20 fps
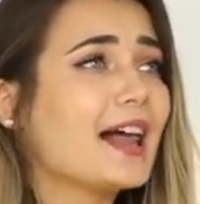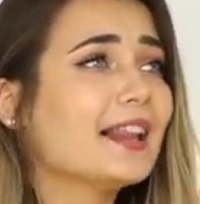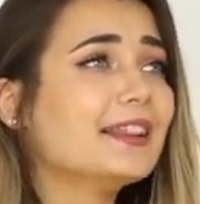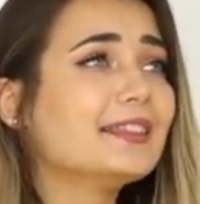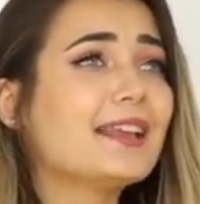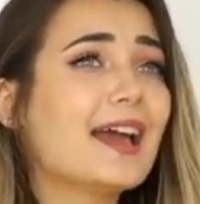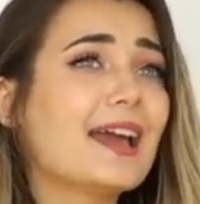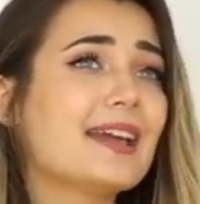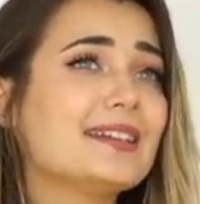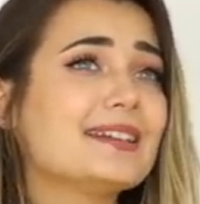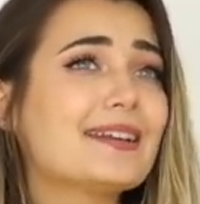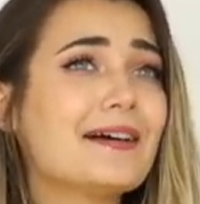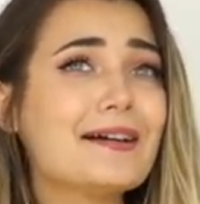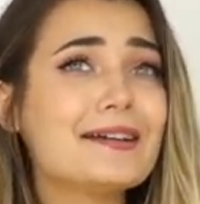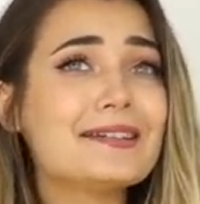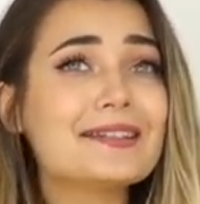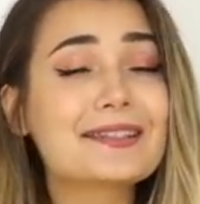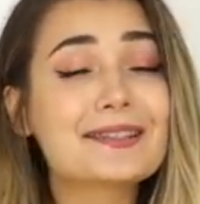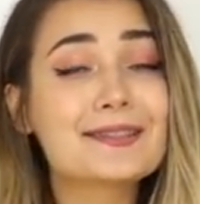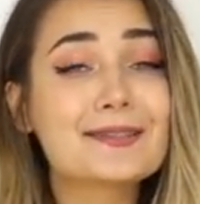a late
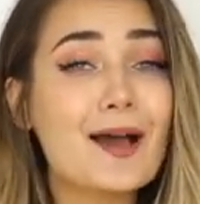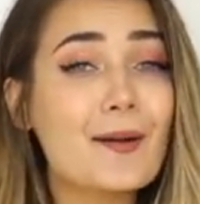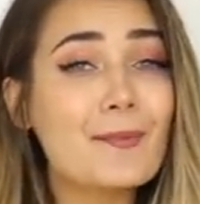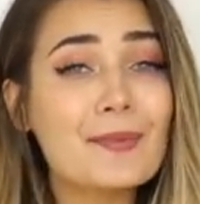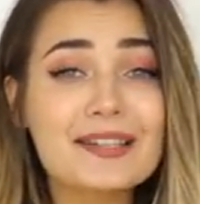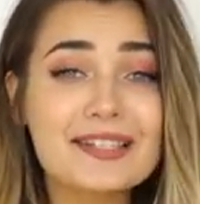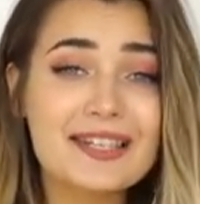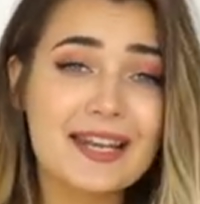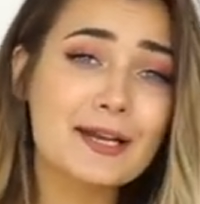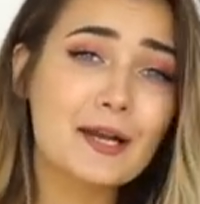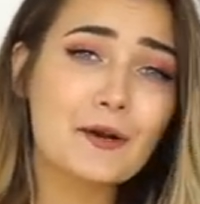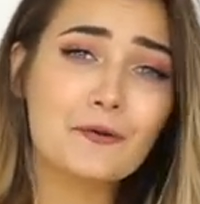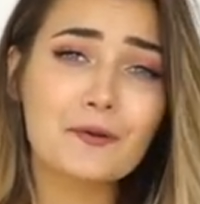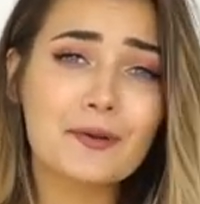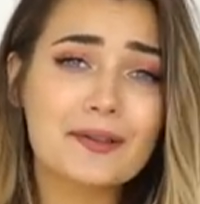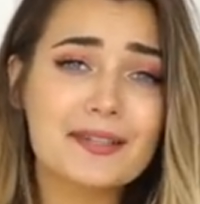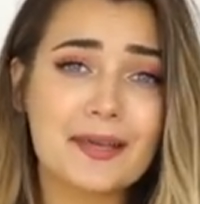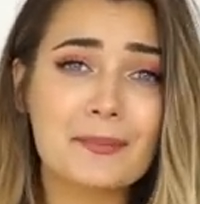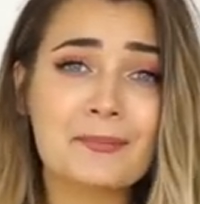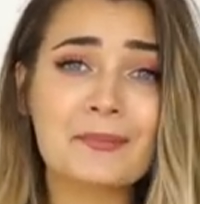night summer dinner
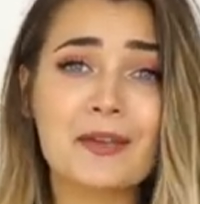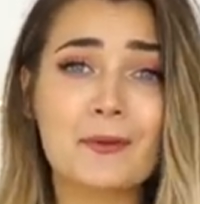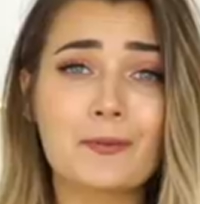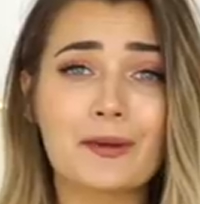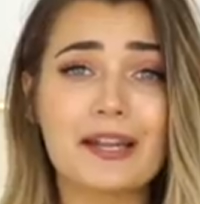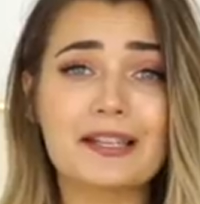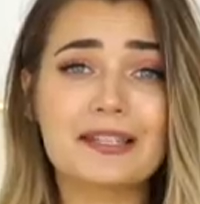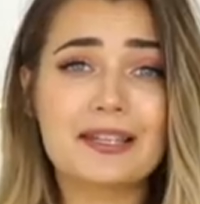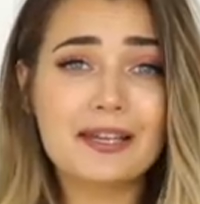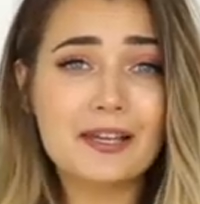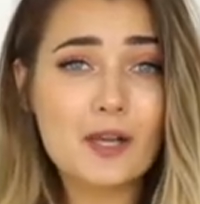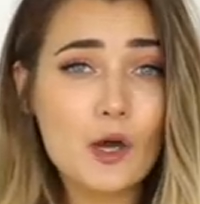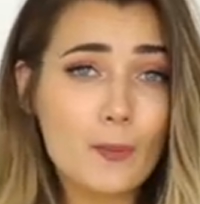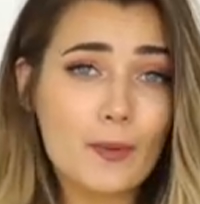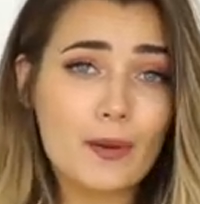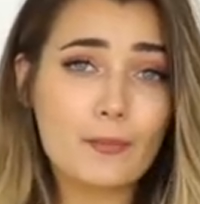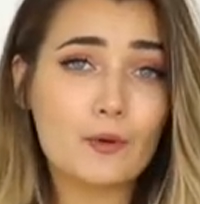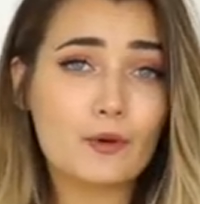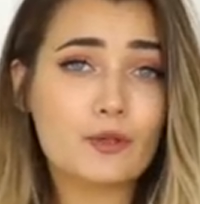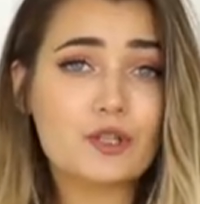or something when it's a little
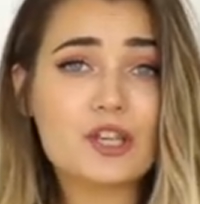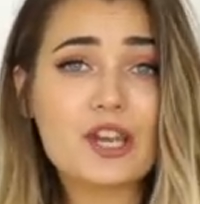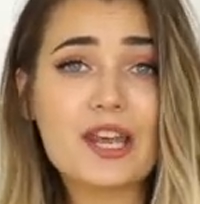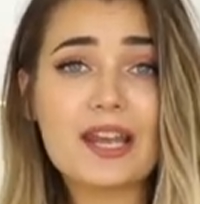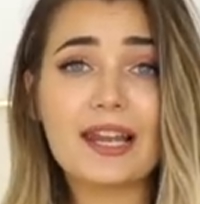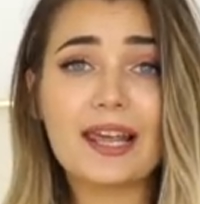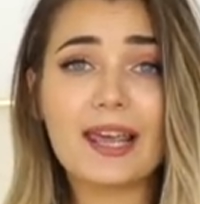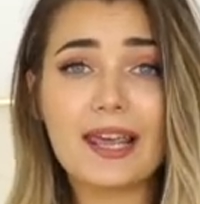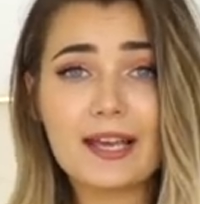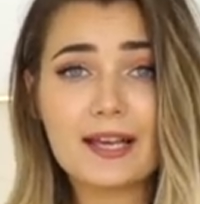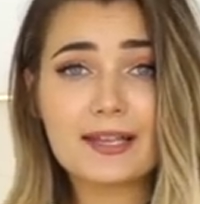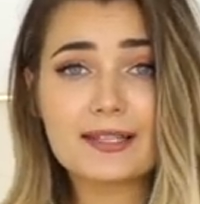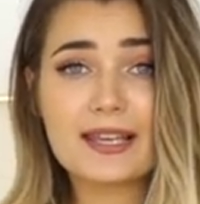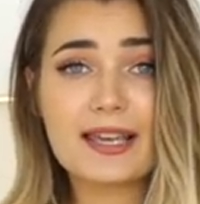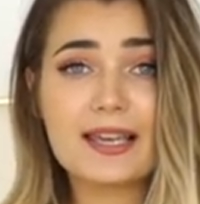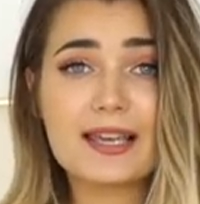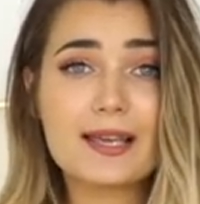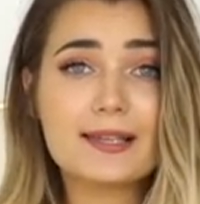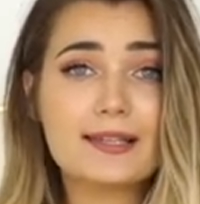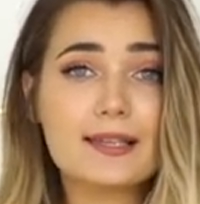bit more chilly because
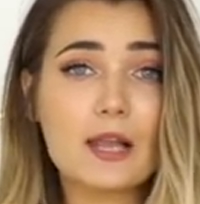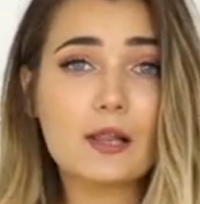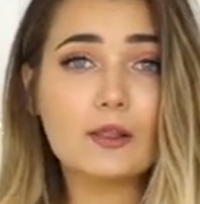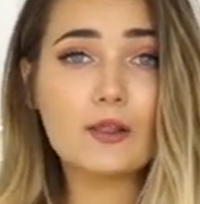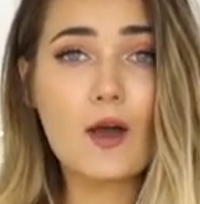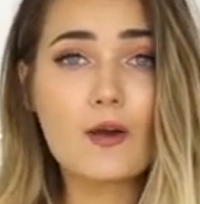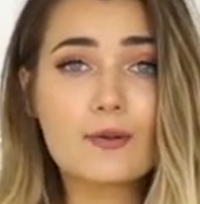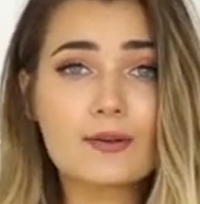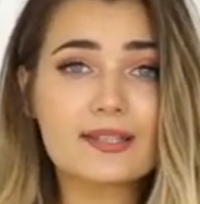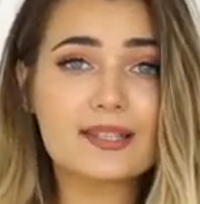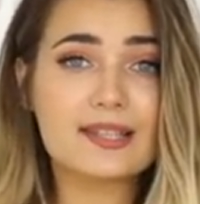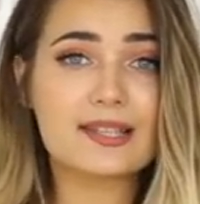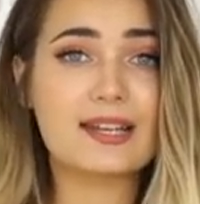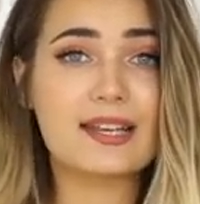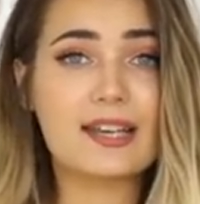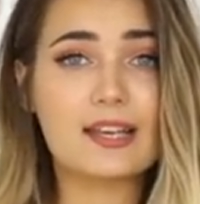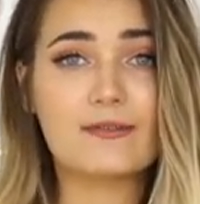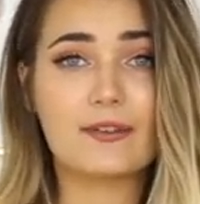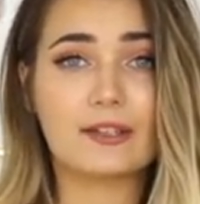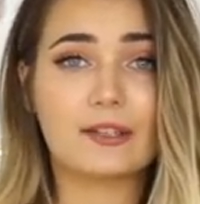it is long
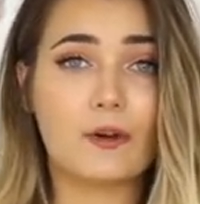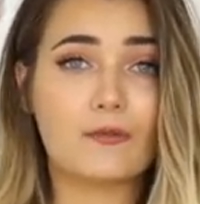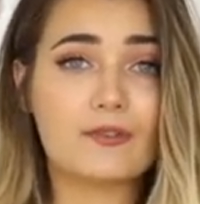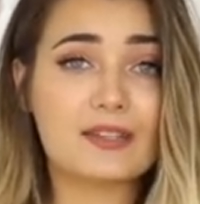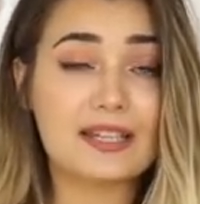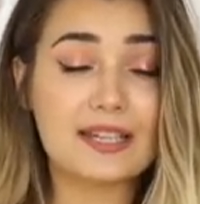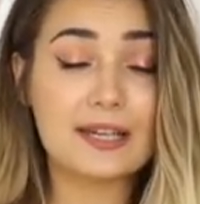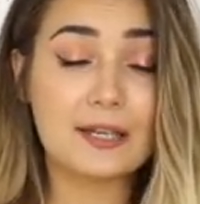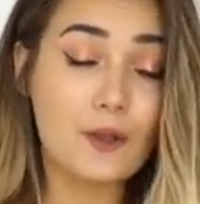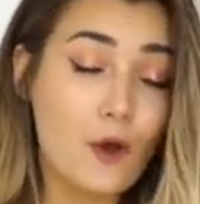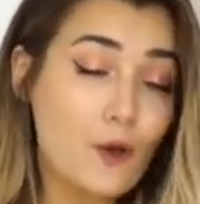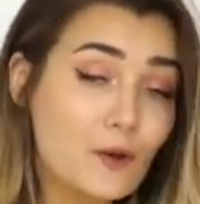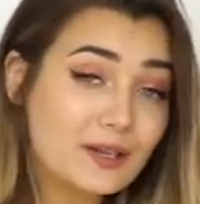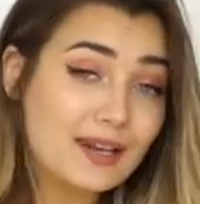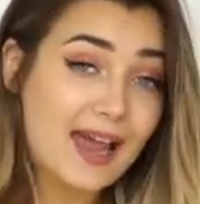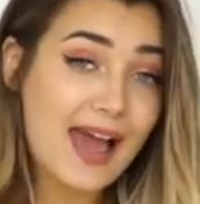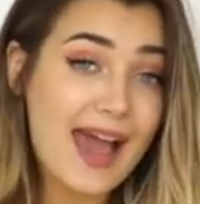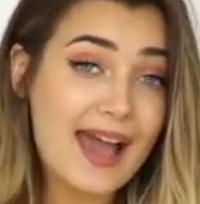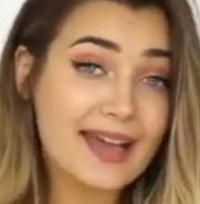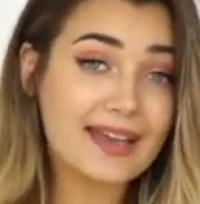sleeve and obviously long
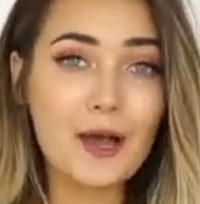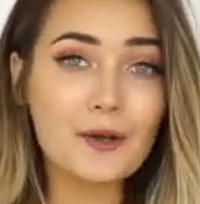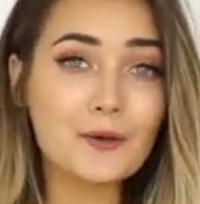leg.